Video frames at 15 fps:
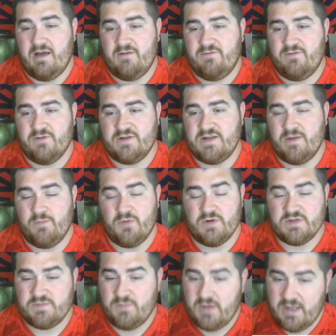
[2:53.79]
for
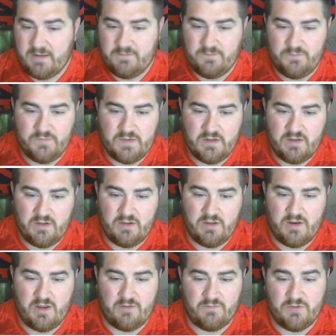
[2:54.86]
Timbers, but you
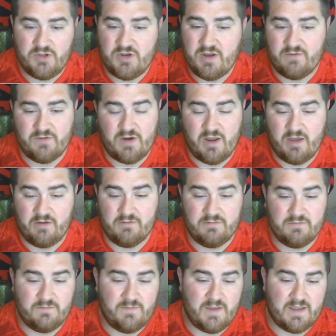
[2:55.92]
know, you never know,
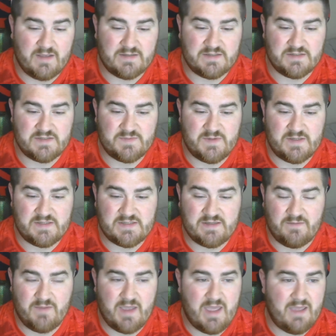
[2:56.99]
because there's been
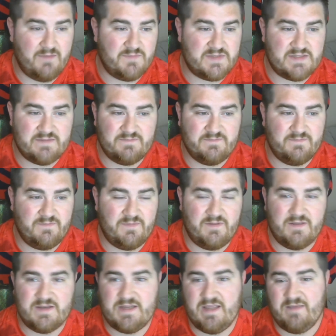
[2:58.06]
some games
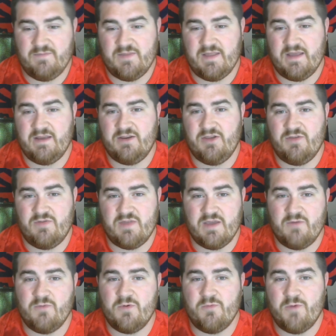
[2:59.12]
the team that you think
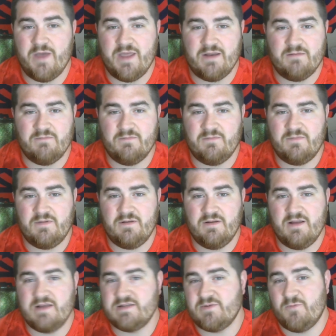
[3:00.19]
would win
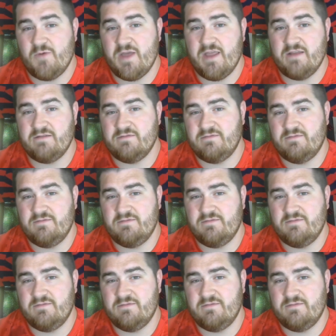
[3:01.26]
doesn't win.